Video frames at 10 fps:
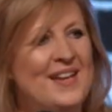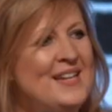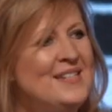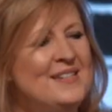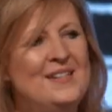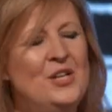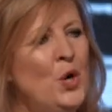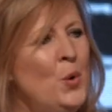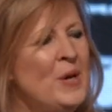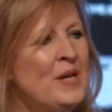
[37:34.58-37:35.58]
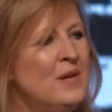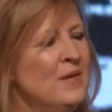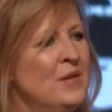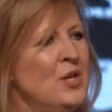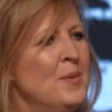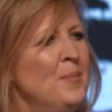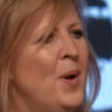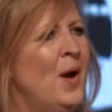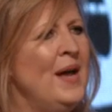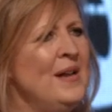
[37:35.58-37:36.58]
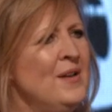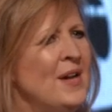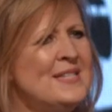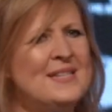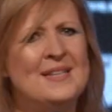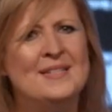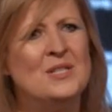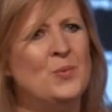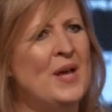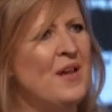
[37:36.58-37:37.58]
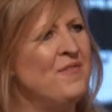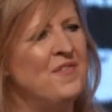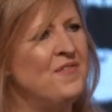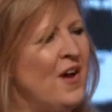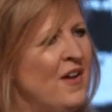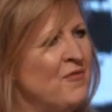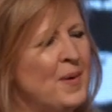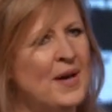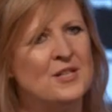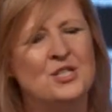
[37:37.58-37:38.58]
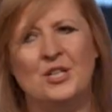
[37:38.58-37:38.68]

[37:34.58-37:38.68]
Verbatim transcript: It, you know, we can, you can buy nice things to wear for five bucks.